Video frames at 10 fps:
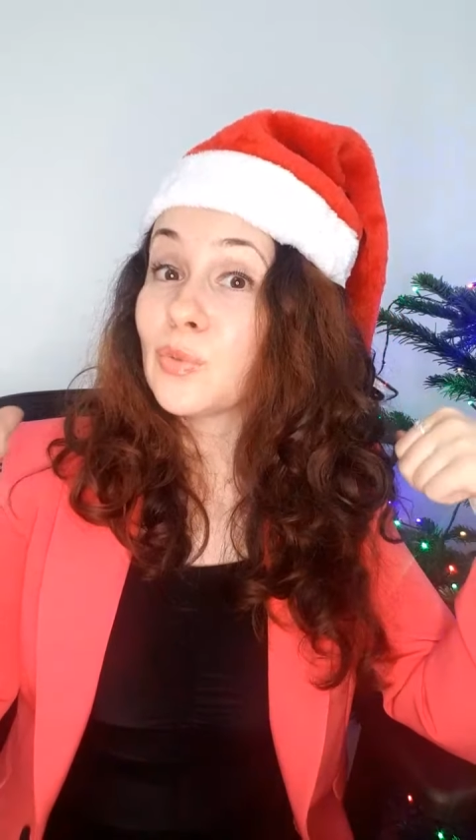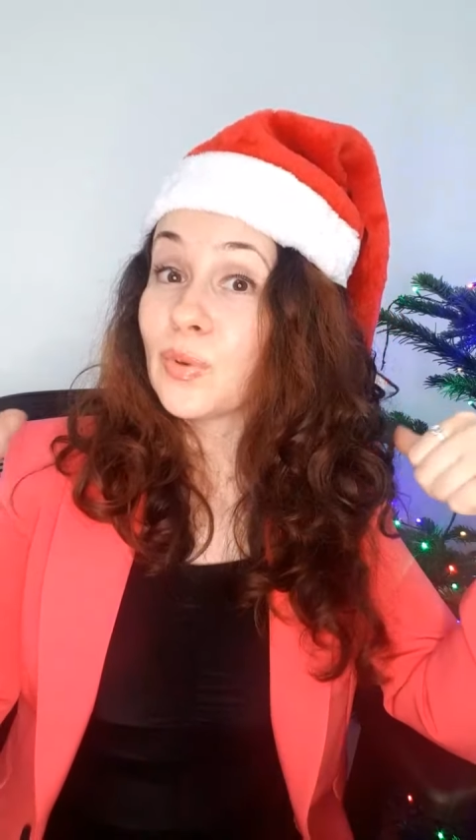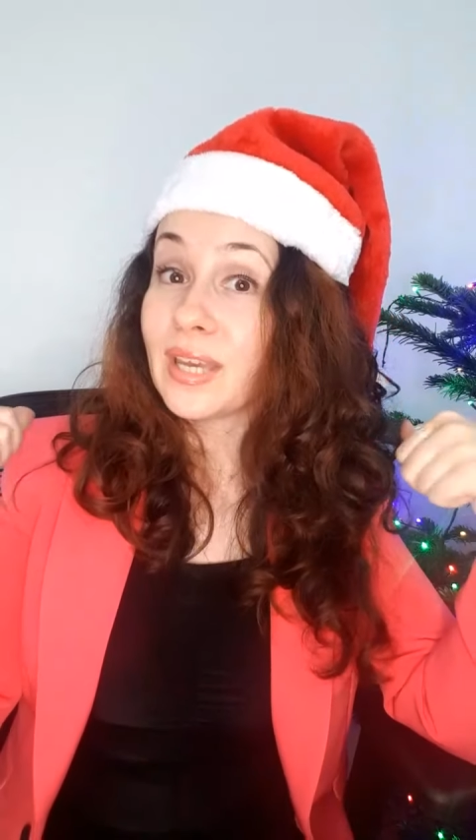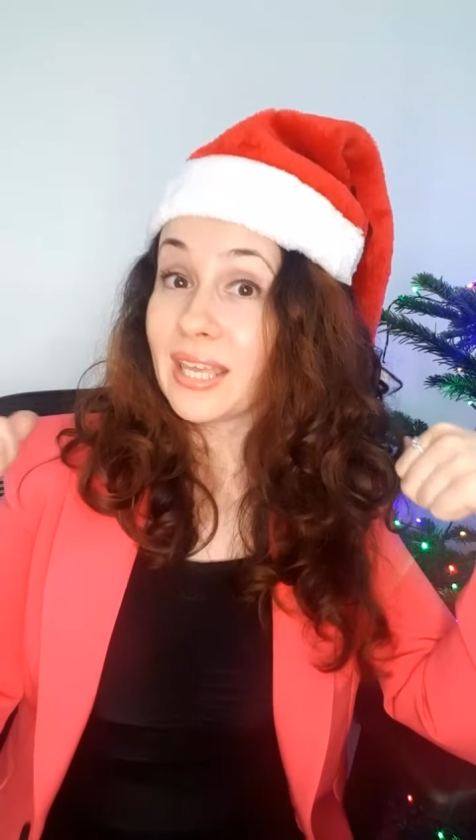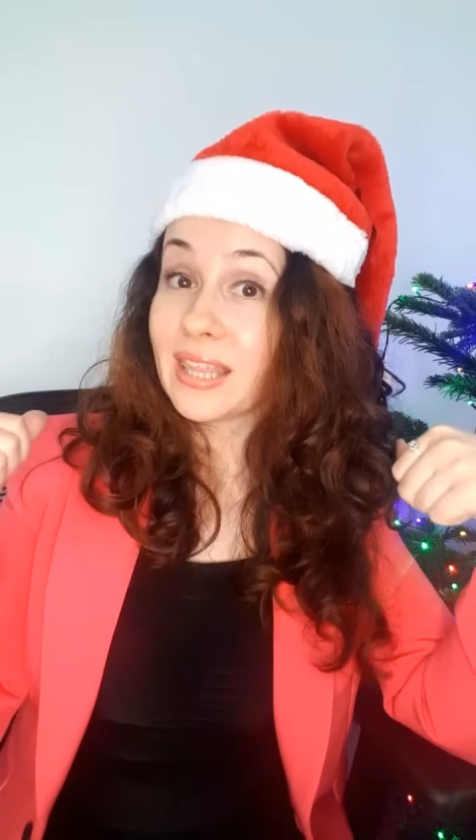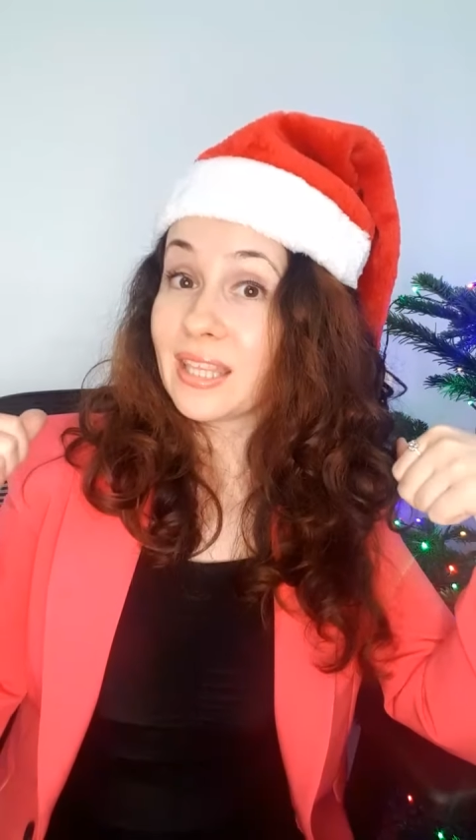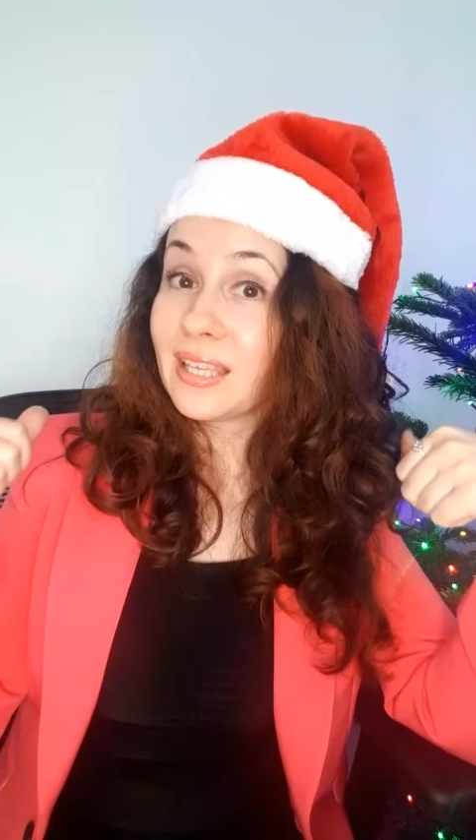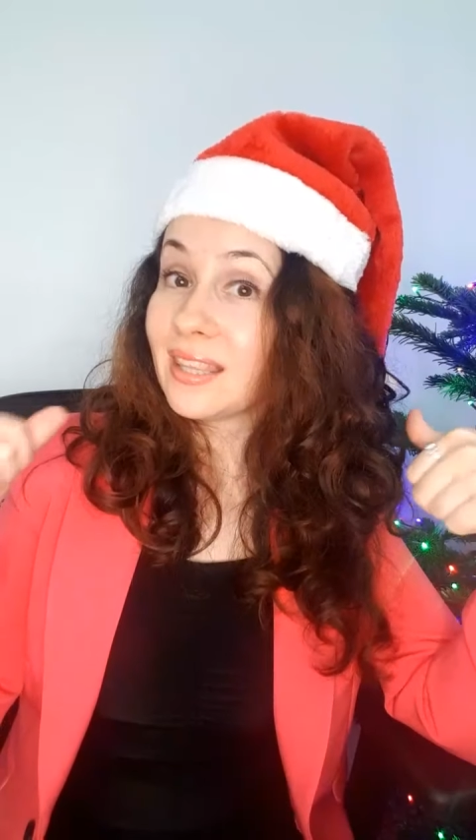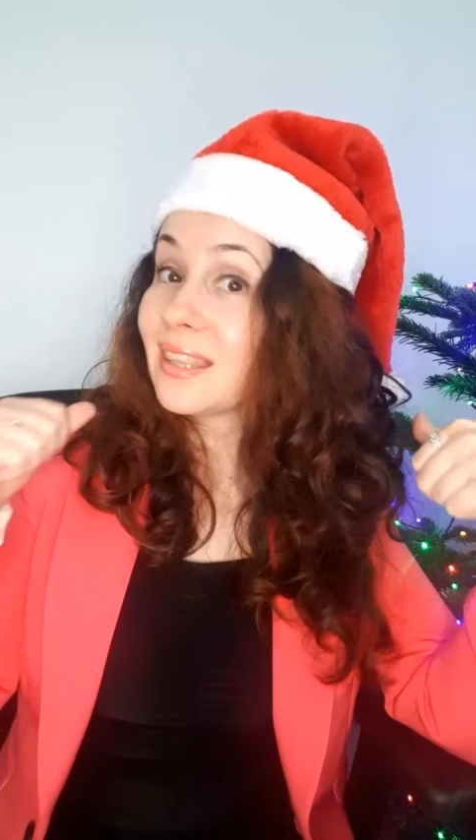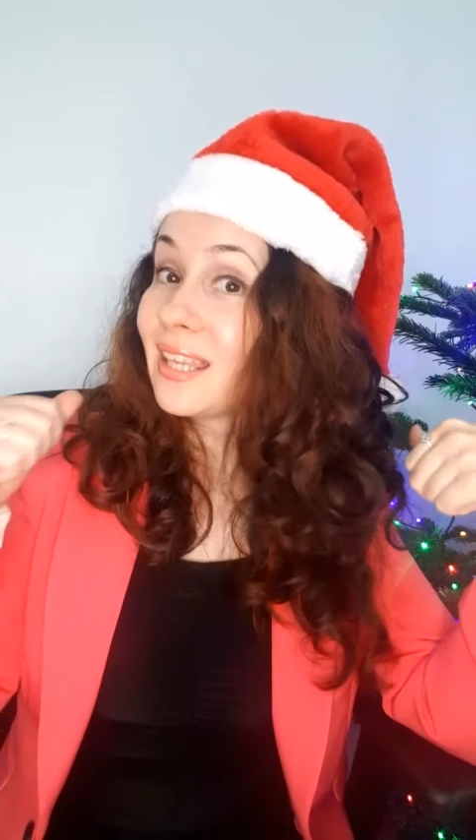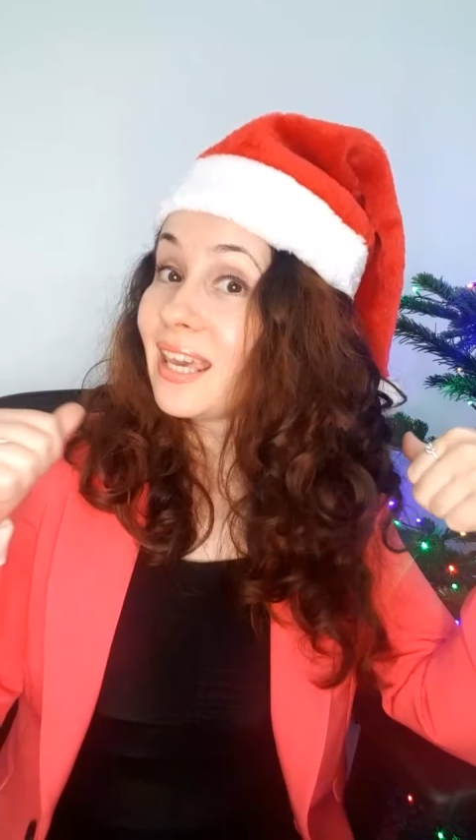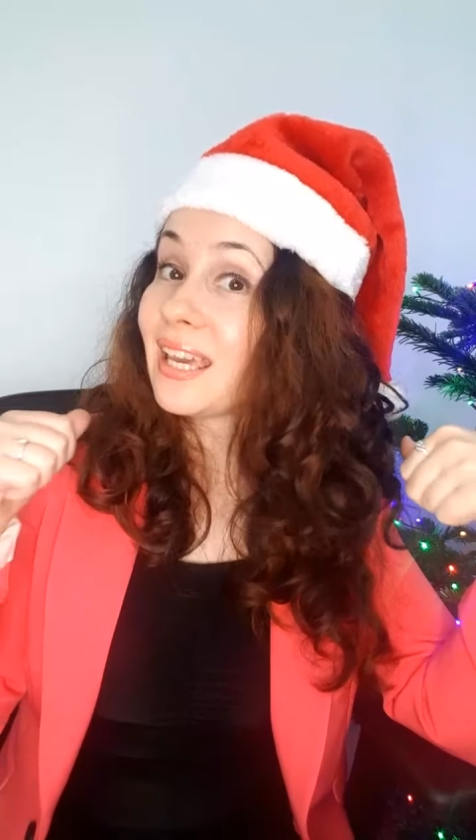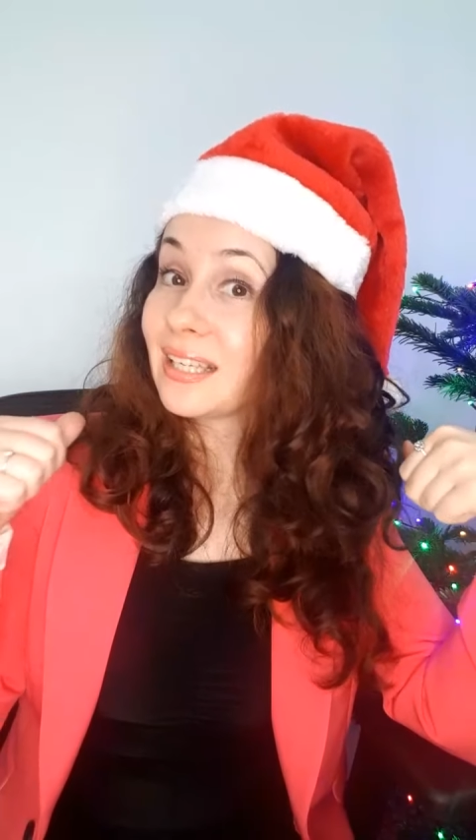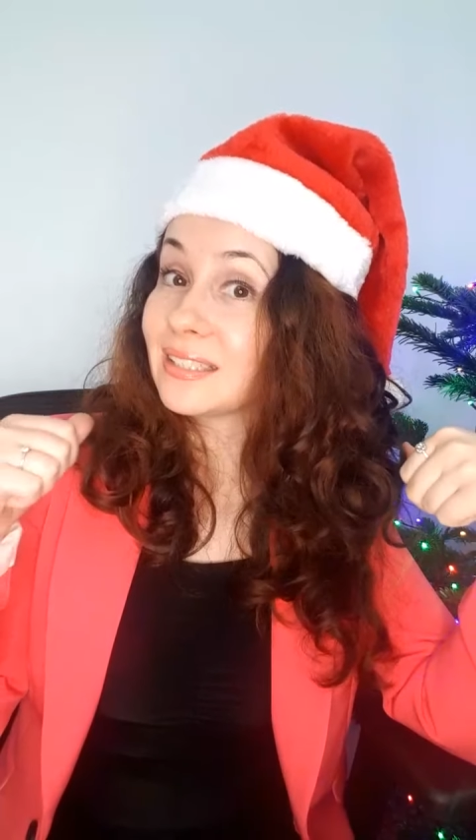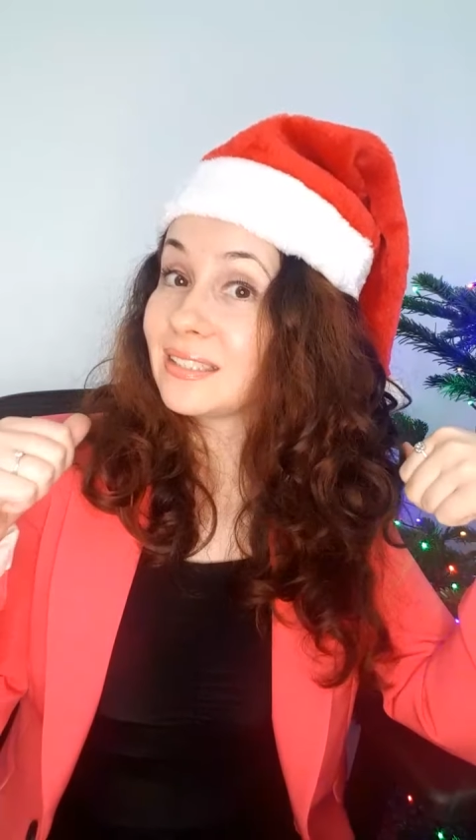with
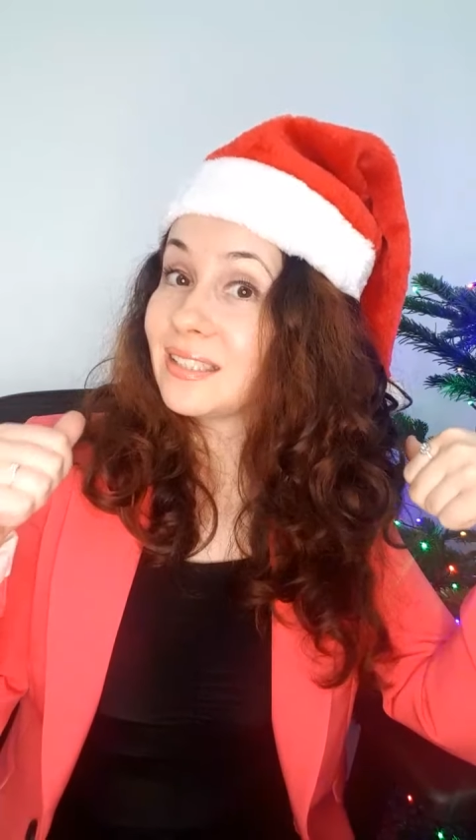things,